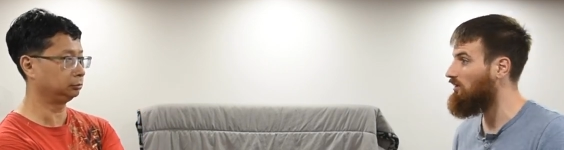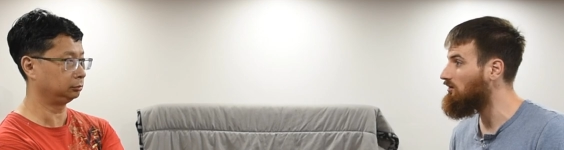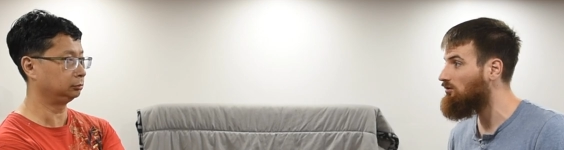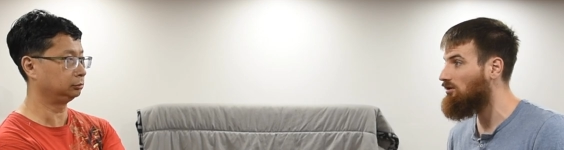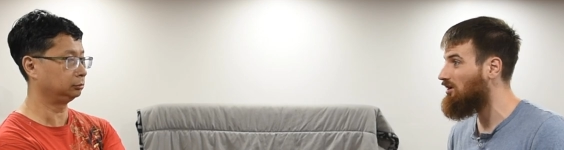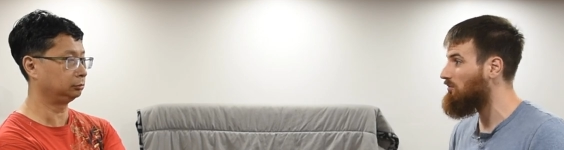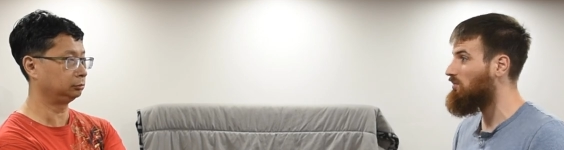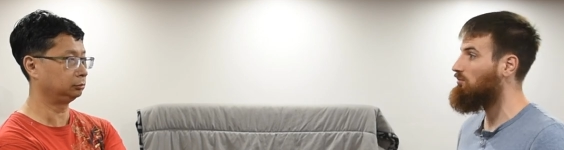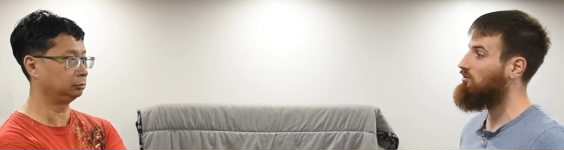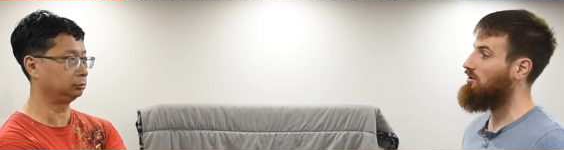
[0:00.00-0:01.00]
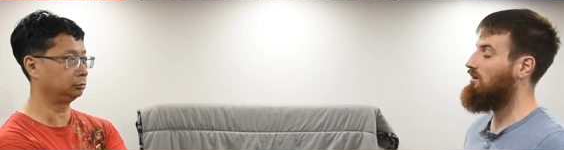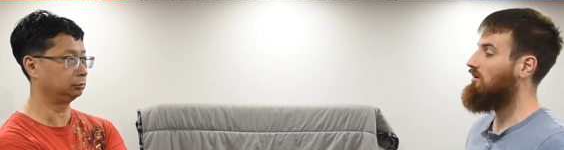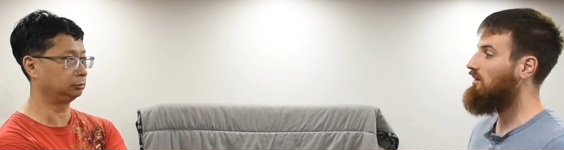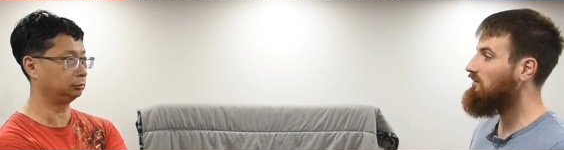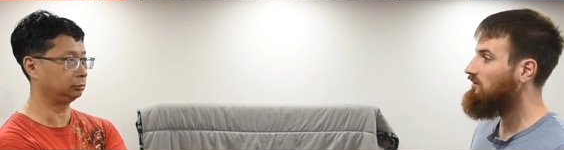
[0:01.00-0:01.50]
Speaker 1: I know a lot of people are
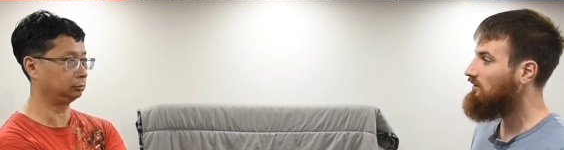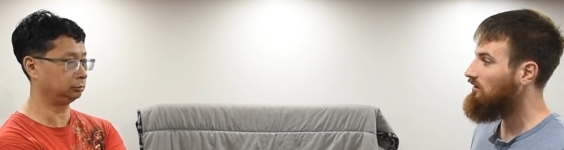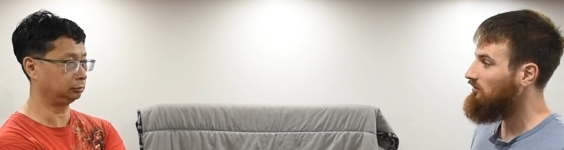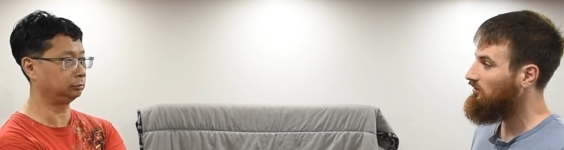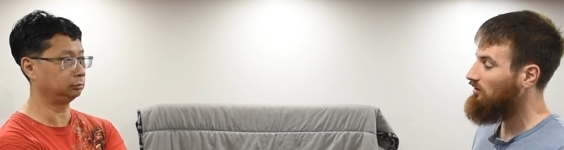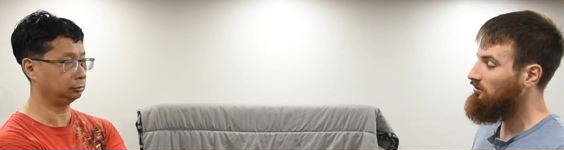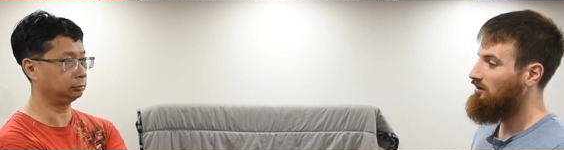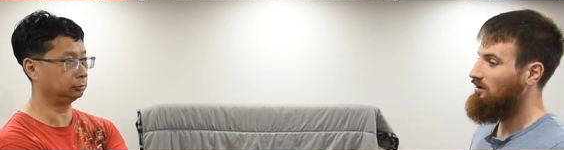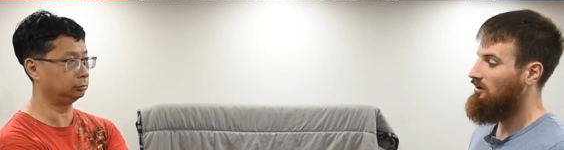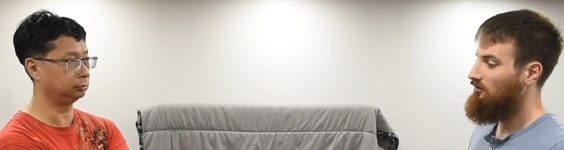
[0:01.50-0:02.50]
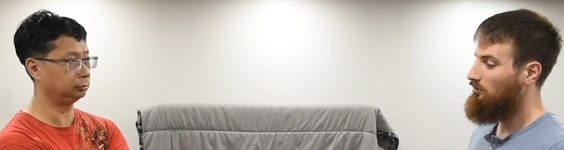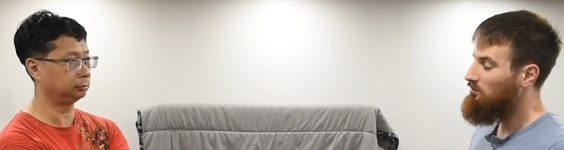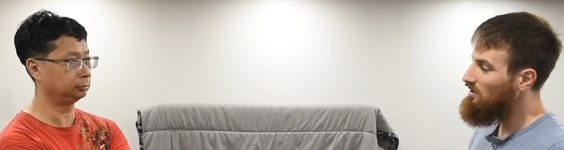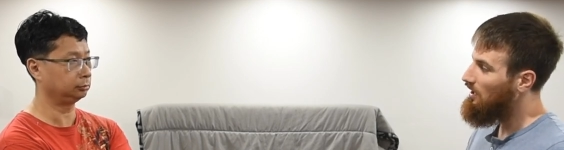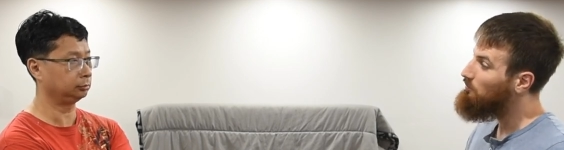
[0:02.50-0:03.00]
gonna like this kind of sound. Mm -hmm. For
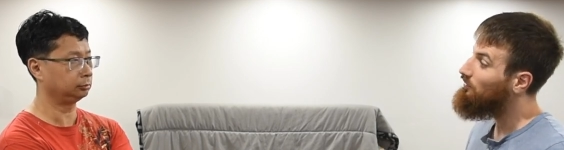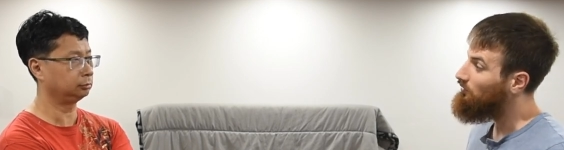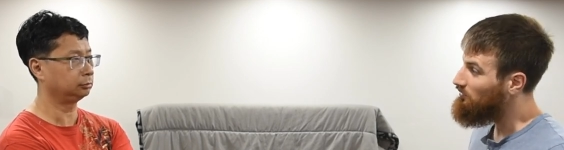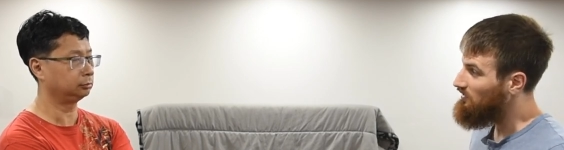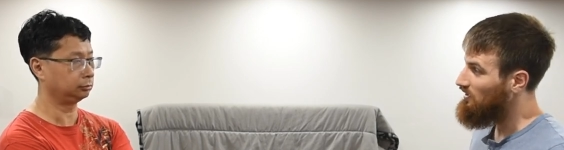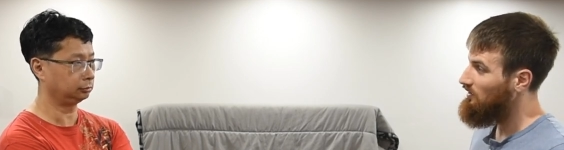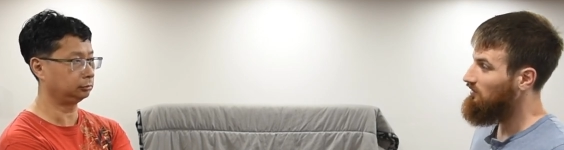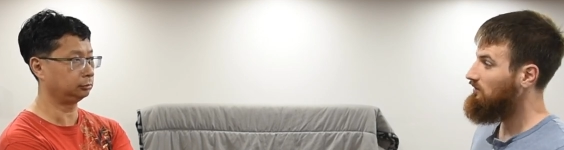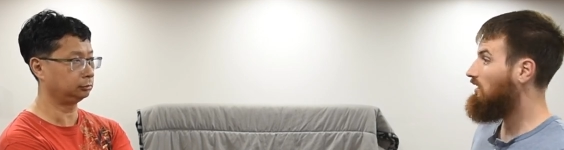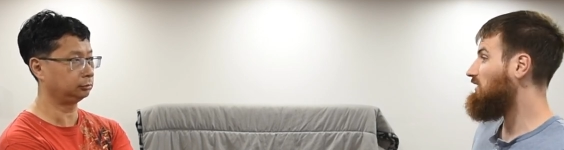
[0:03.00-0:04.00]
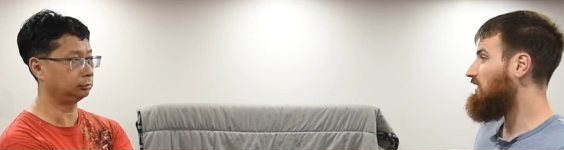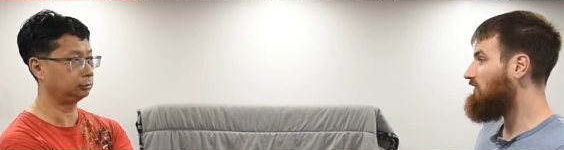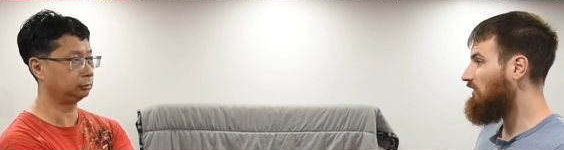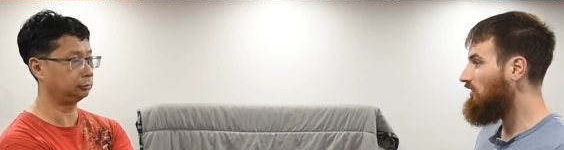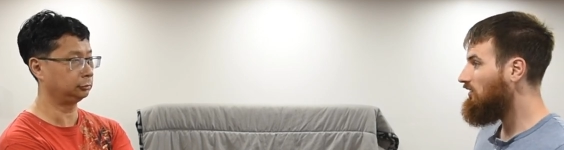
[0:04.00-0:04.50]
me, I preferred the the Class A,